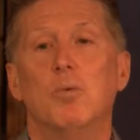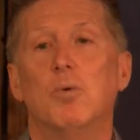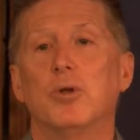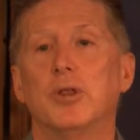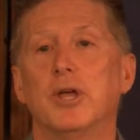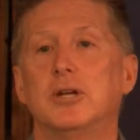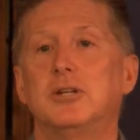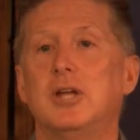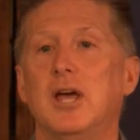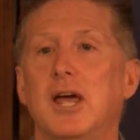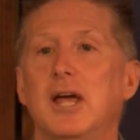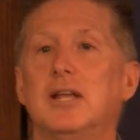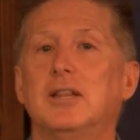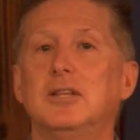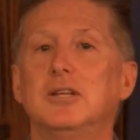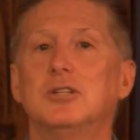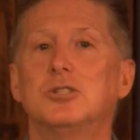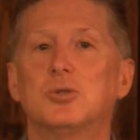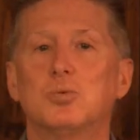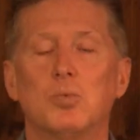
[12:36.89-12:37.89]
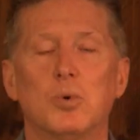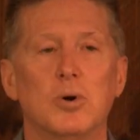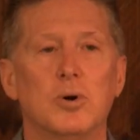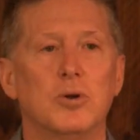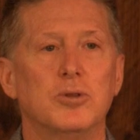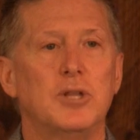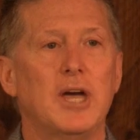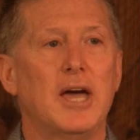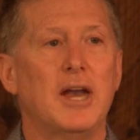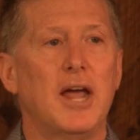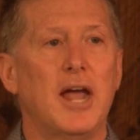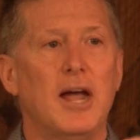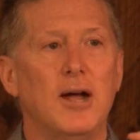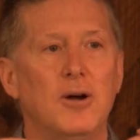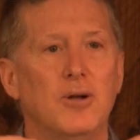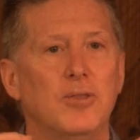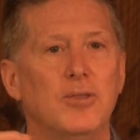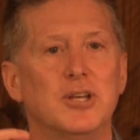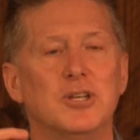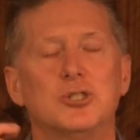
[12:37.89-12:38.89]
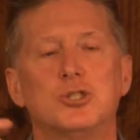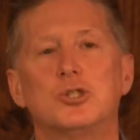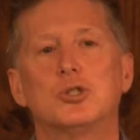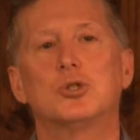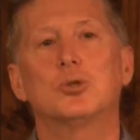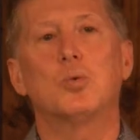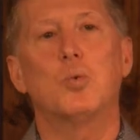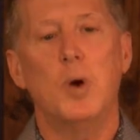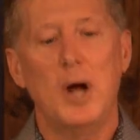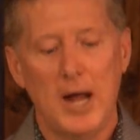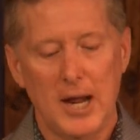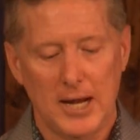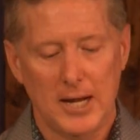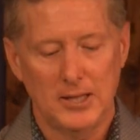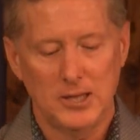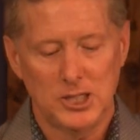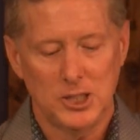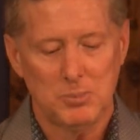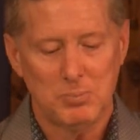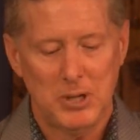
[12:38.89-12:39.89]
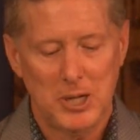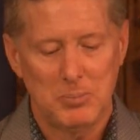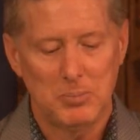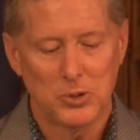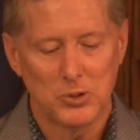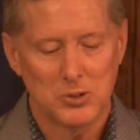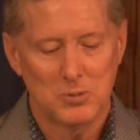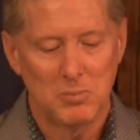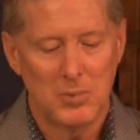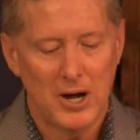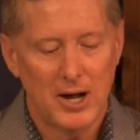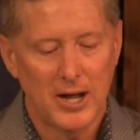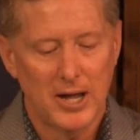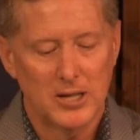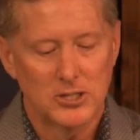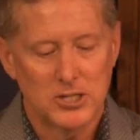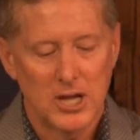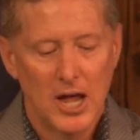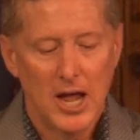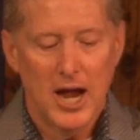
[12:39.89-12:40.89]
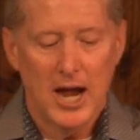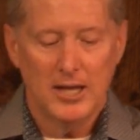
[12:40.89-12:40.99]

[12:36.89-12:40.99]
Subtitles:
Well, they take this word that held this sway in these people's minds,